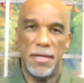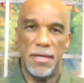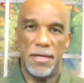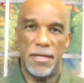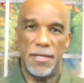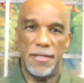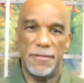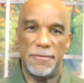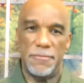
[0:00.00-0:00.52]

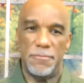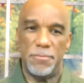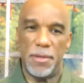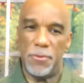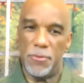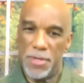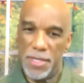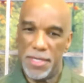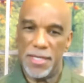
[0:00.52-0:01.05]

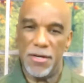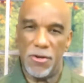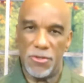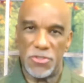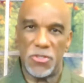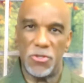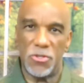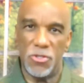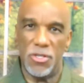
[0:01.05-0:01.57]
But we can
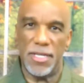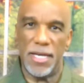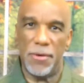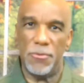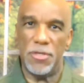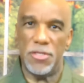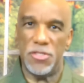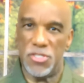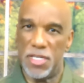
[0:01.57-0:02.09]
also look at
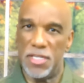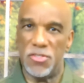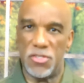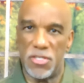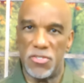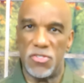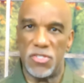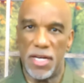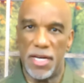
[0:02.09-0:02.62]
what
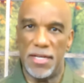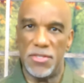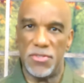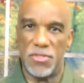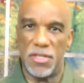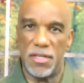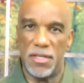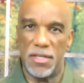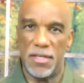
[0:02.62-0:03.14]
Jesus
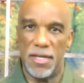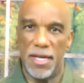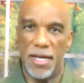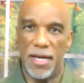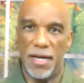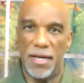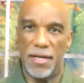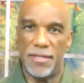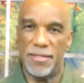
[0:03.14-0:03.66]
says
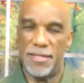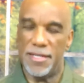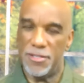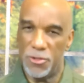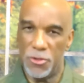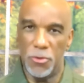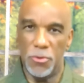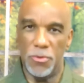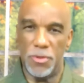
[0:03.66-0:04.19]

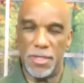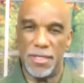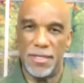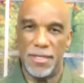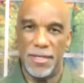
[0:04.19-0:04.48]
in Luke.